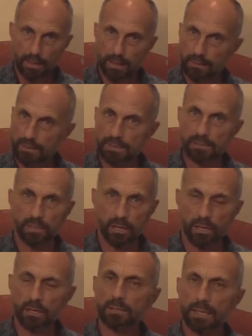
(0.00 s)
And these
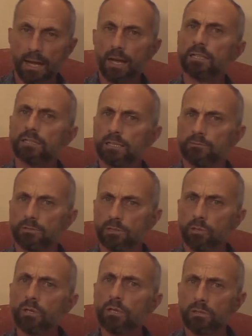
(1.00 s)
aren't actually
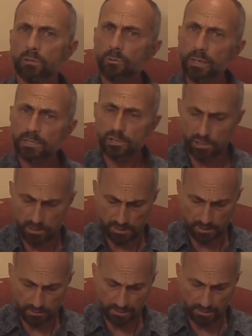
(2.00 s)
rhetorical questions here.